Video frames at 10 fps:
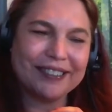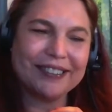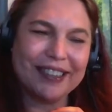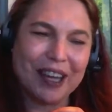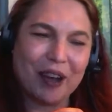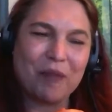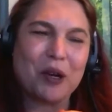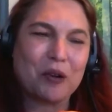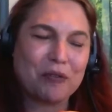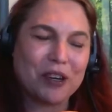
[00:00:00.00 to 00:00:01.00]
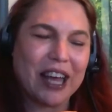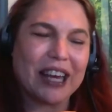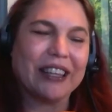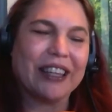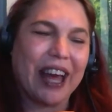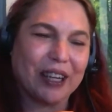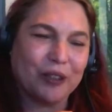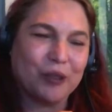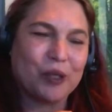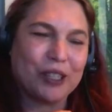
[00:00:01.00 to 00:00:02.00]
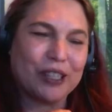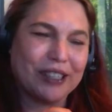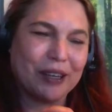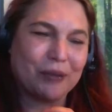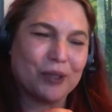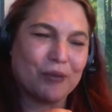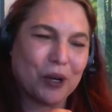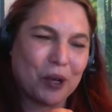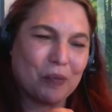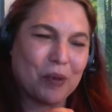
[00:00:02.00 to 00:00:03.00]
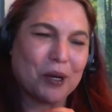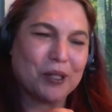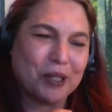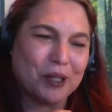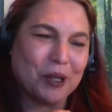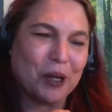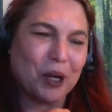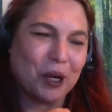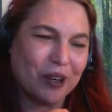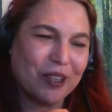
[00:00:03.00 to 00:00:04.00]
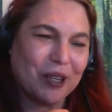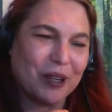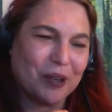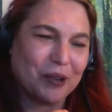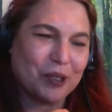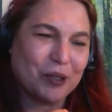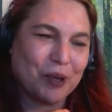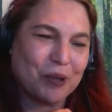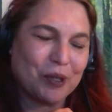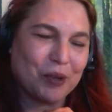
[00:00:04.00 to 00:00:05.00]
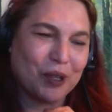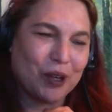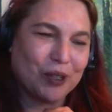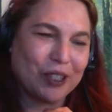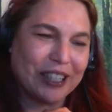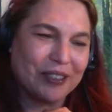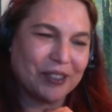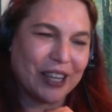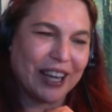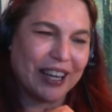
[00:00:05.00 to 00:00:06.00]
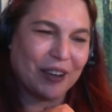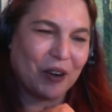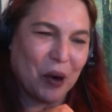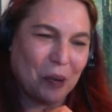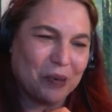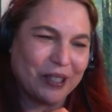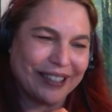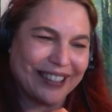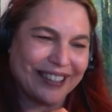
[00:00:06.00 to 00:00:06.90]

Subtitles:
Yeah, my girlfriend had a lot of loose skin, and that was very embarrassing to her. She would always wear long sleeves to hide the arms and things